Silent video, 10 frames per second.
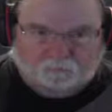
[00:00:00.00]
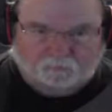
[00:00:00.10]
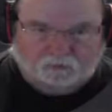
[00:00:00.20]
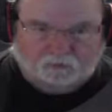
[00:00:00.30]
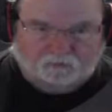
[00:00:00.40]

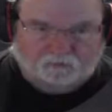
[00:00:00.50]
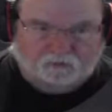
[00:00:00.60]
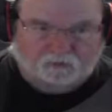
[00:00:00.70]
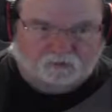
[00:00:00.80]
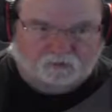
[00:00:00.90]
And I
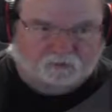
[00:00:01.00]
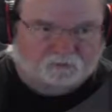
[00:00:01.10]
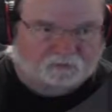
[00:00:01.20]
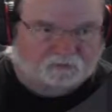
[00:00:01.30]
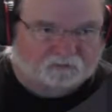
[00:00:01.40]
think when
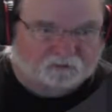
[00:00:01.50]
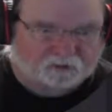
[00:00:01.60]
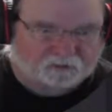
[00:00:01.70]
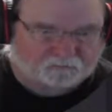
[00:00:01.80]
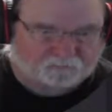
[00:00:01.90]
we
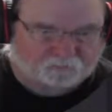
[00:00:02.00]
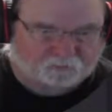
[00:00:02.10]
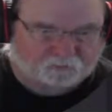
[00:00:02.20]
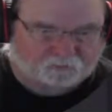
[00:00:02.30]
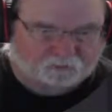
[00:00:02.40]
left,
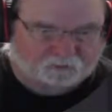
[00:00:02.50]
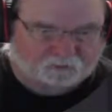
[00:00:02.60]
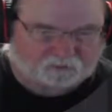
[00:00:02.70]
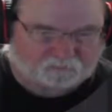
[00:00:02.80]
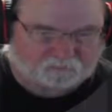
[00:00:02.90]
we were
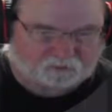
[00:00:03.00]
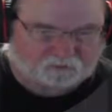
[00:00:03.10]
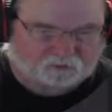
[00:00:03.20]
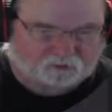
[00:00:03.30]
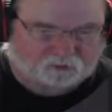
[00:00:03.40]

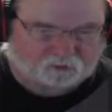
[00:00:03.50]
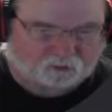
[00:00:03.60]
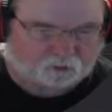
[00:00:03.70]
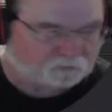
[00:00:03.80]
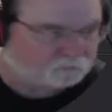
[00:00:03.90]
attempting to.